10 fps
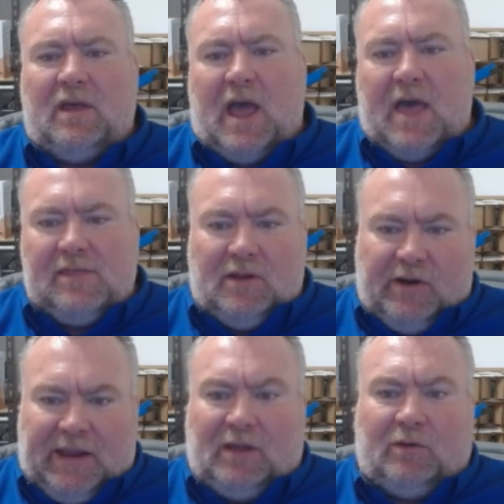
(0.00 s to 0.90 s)
and the
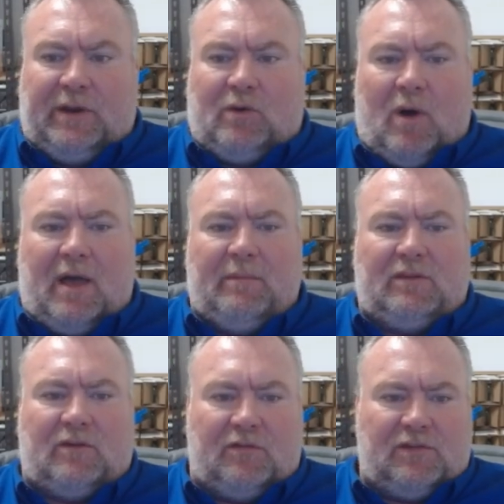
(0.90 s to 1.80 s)
legal
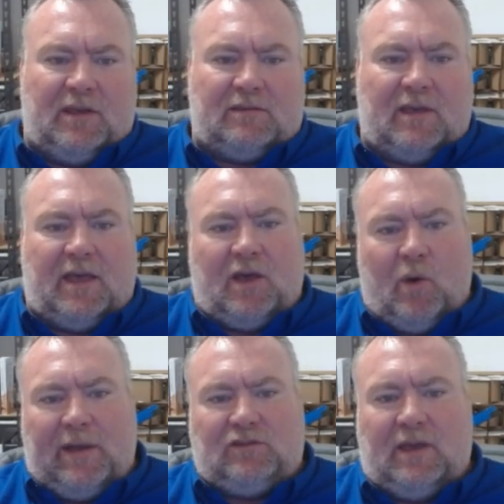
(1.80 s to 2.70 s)
requirements of CSA,
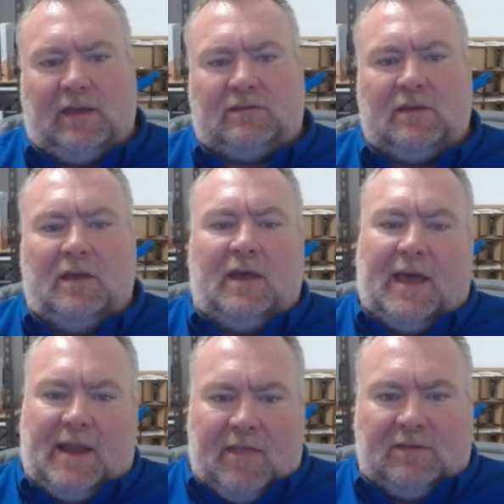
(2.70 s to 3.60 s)
OHS,
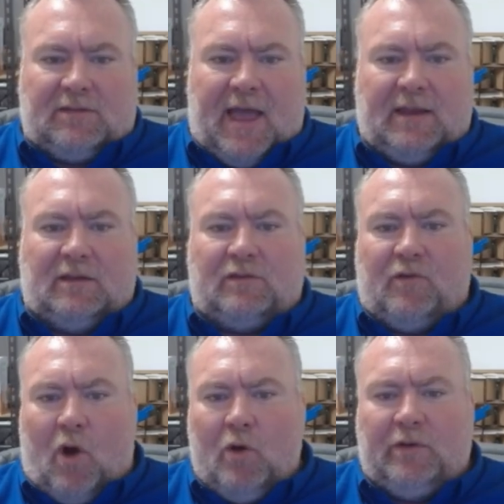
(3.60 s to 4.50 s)
and other standards
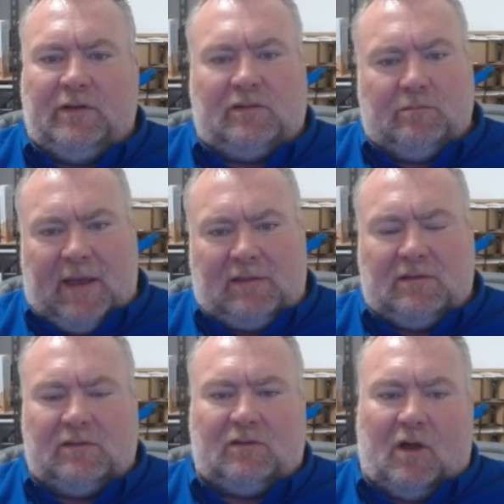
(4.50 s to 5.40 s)
for owners,
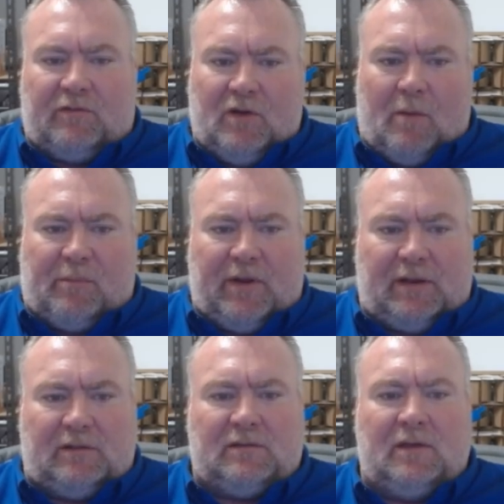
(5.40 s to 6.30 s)
maintenance staff, and
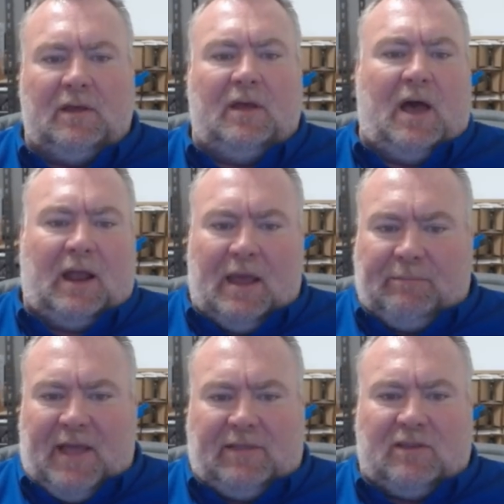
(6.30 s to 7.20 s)
operators. I'll
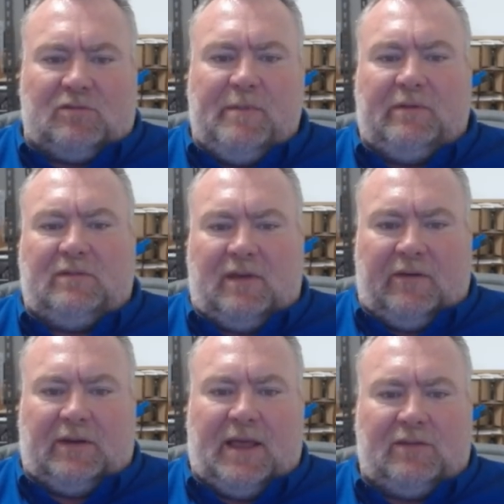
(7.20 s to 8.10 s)
update this
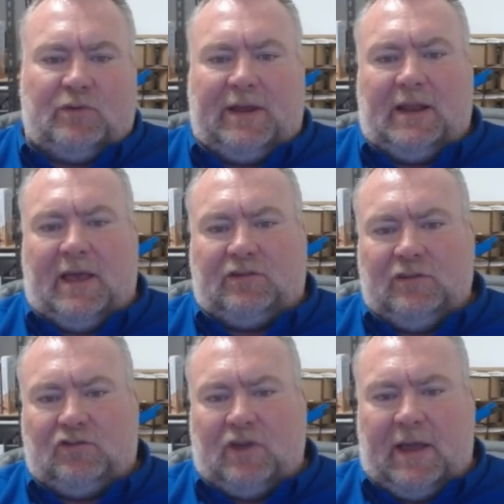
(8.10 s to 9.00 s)
material as
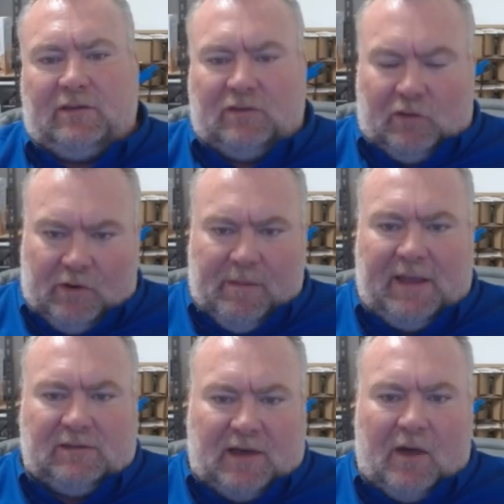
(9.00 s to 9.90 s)
regulations change so it
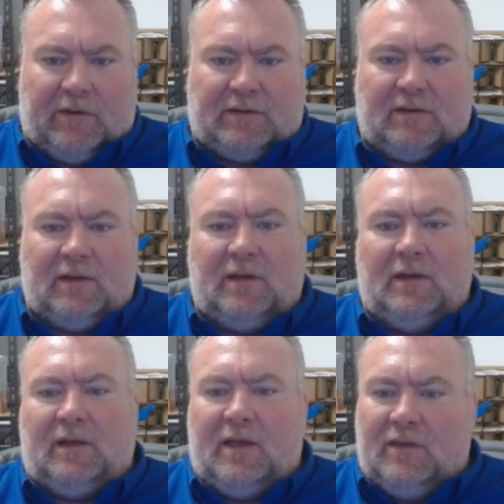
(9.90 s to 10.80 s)
remains current.
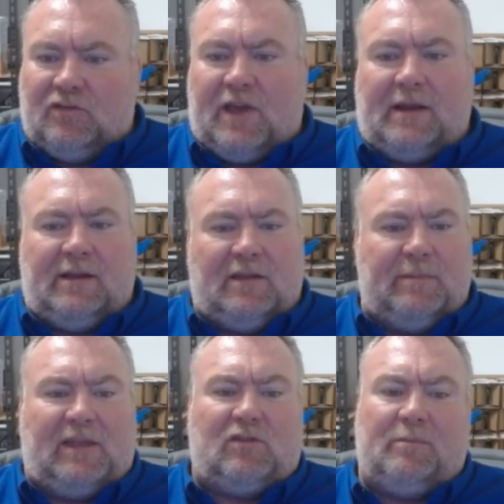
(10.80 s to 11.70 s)
Uh, this channel is
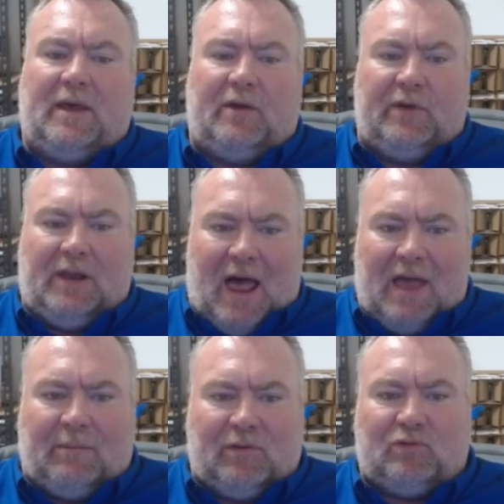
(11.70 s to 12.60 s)
meant to be a
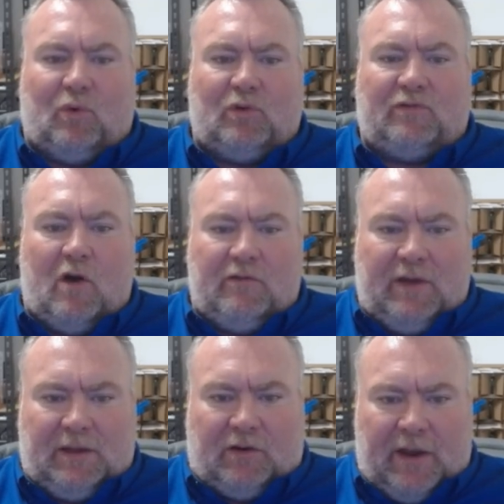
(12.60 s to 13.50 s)
reliable source for
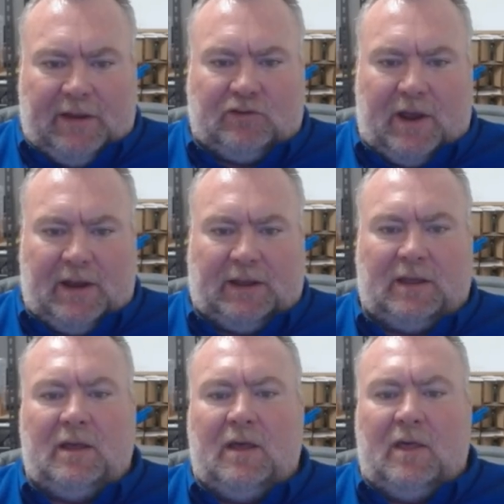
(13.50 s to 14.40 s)
overhead crane training
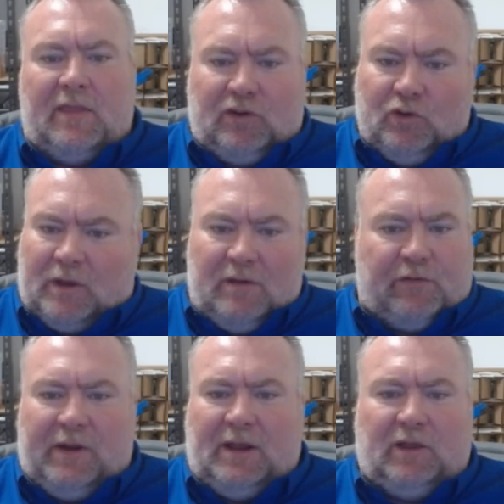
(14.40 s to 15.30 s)
that you can
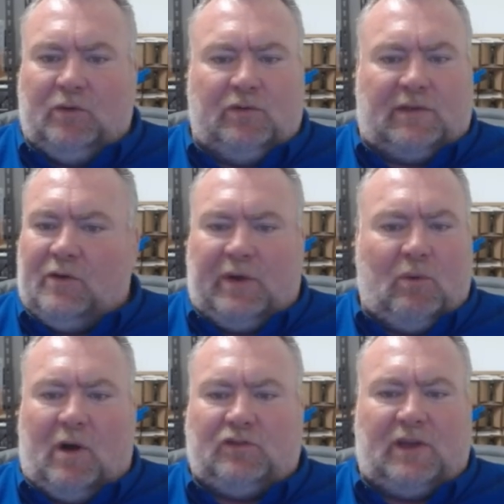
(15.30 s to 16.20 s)
freely use and
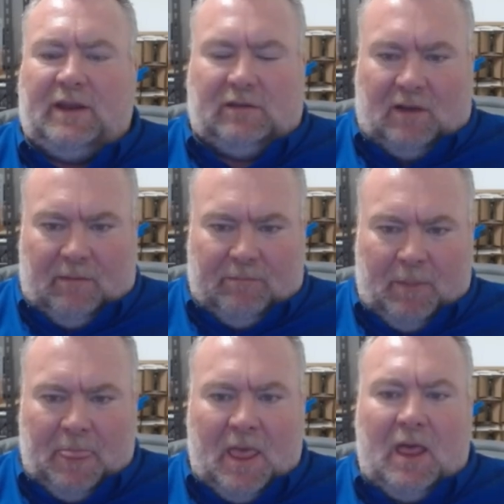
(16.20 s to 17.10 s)
rewatch anytime.
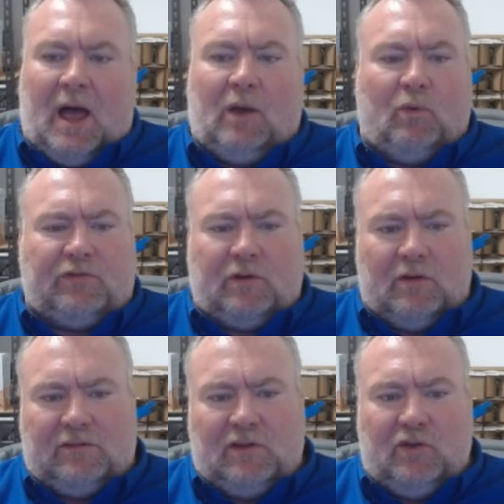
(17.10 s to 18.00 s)
I'll also
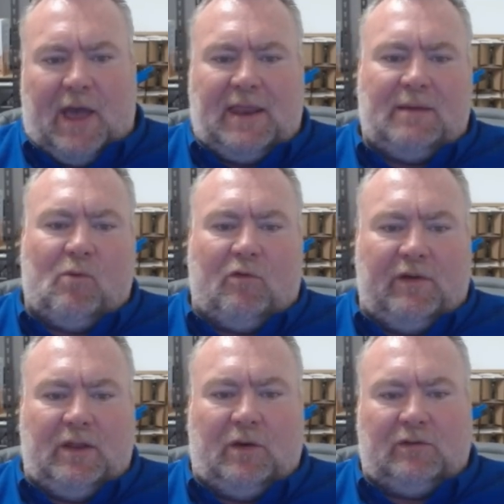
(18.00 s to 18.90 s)
continue adding more
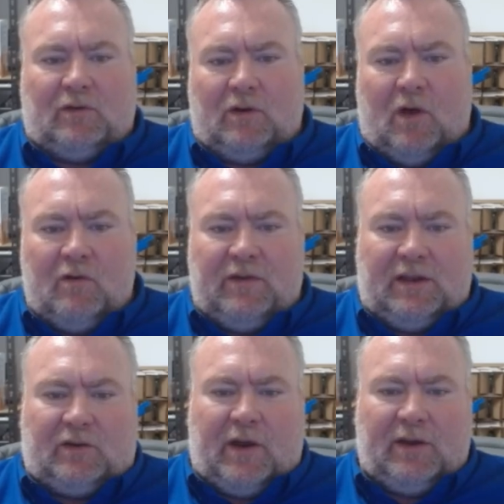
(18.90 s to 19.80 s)
videos on
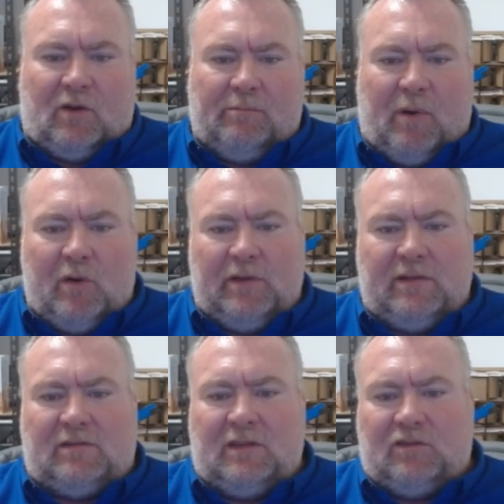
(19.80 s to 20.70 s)
overhead crane
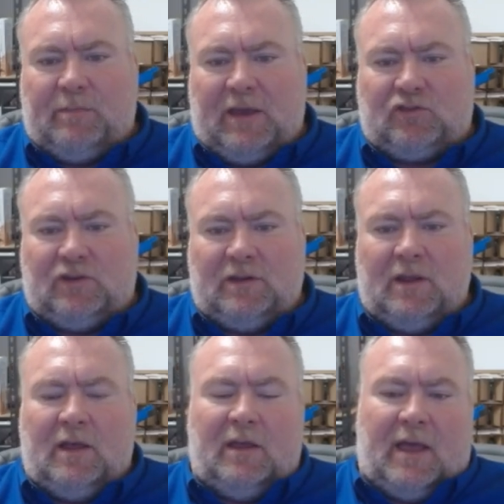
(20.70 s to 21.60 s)
components, inspection,
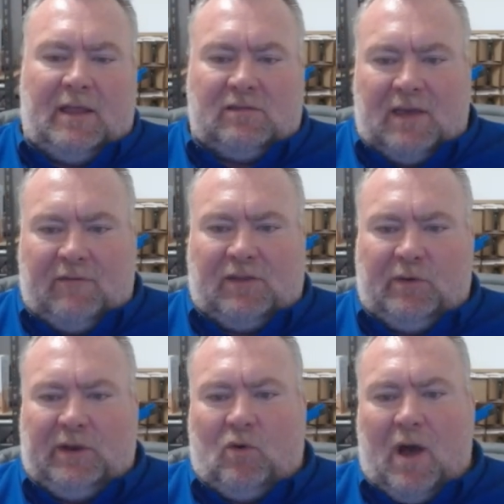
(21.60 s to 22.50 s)
and safety
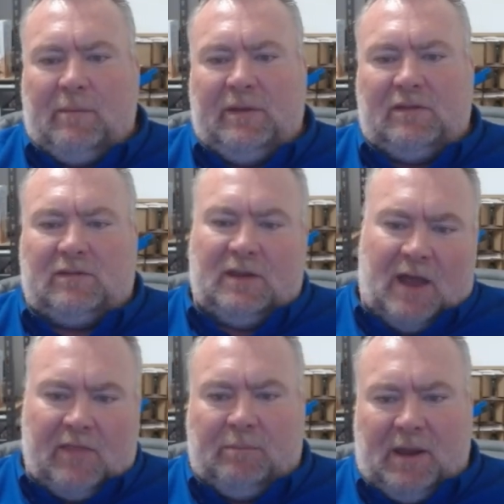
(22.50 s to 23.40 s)
requirements in
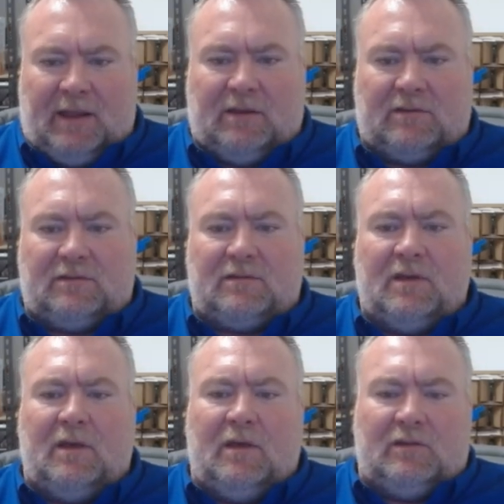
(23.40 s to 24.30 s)
other playlists.
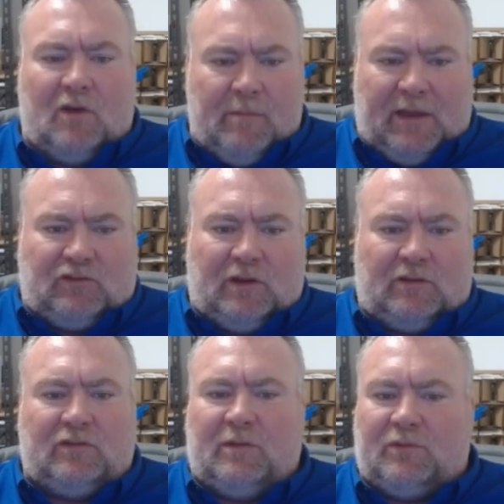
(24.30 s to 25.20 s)
So make sure
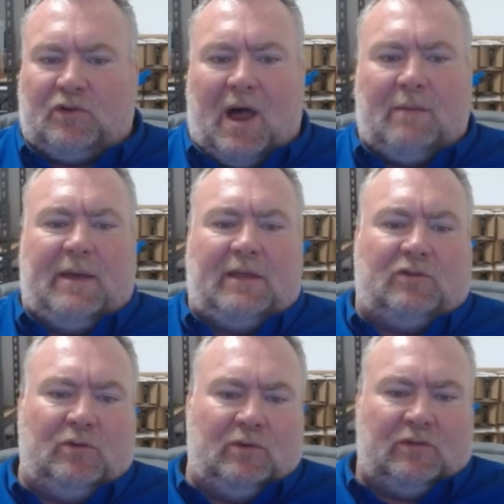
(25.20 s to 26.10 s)
to subscribe and
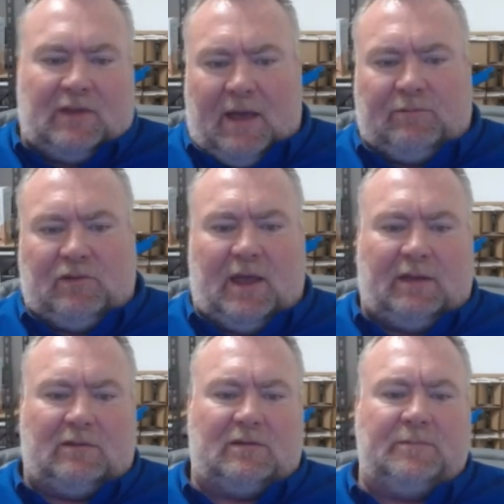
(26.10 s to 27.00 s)
to stay up to
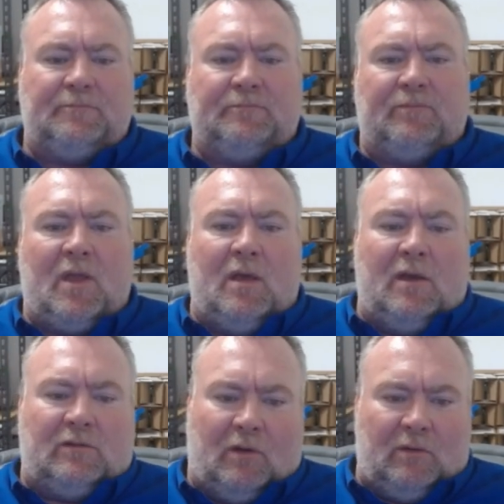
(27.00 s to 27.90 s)
date.
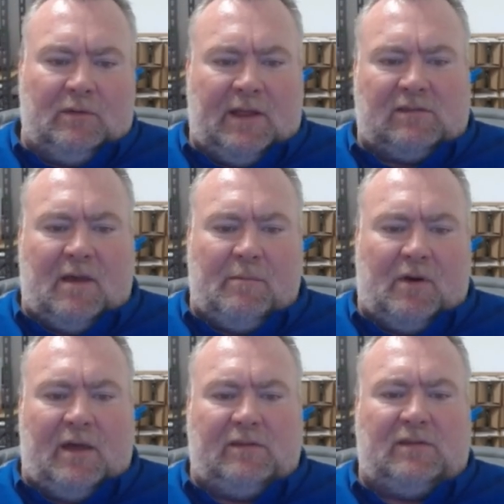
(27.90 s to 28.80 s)
So let's
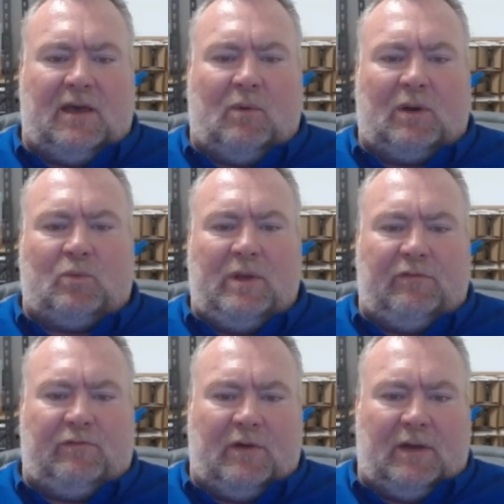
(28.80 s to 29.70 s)
summarize here what
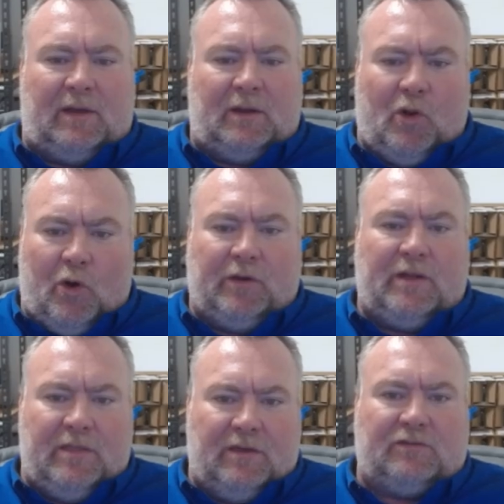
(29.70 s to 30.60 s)
we've uh, learned
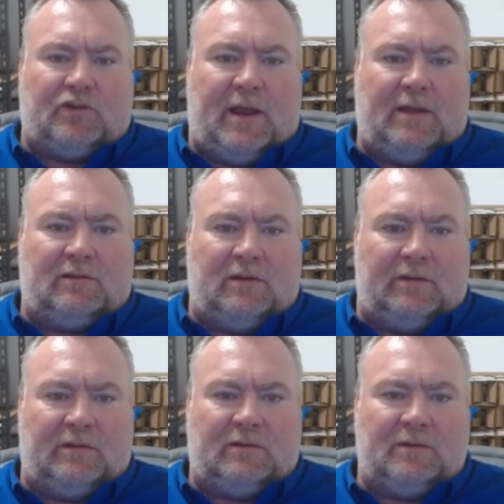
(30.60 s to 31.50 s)
in this training
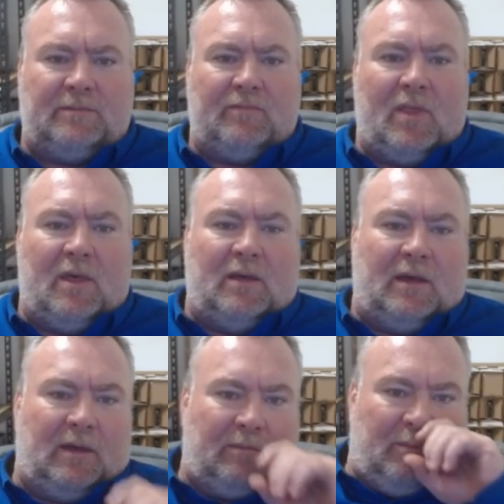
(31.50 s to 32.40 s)
series.
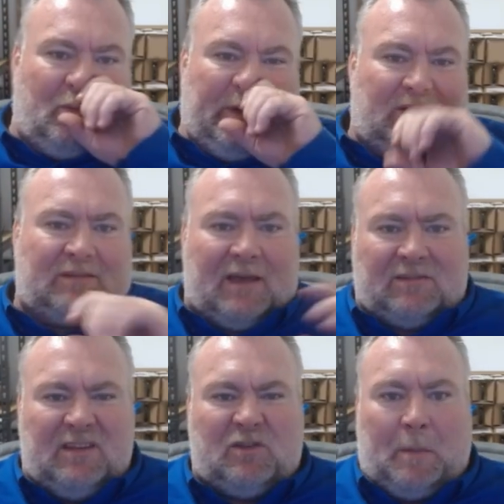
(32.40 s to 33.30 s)
Uh, we
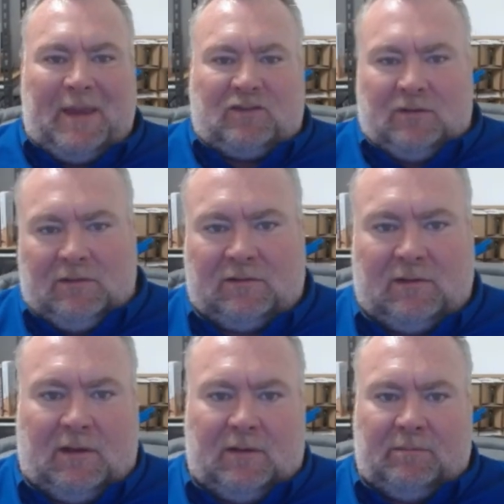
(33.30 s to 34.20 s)
discussed inspections
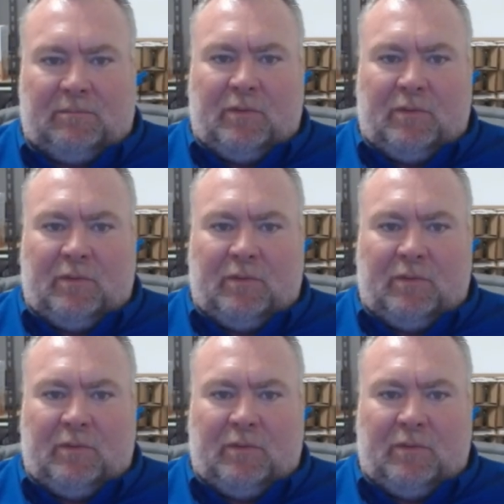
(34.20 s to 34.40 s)
uh, per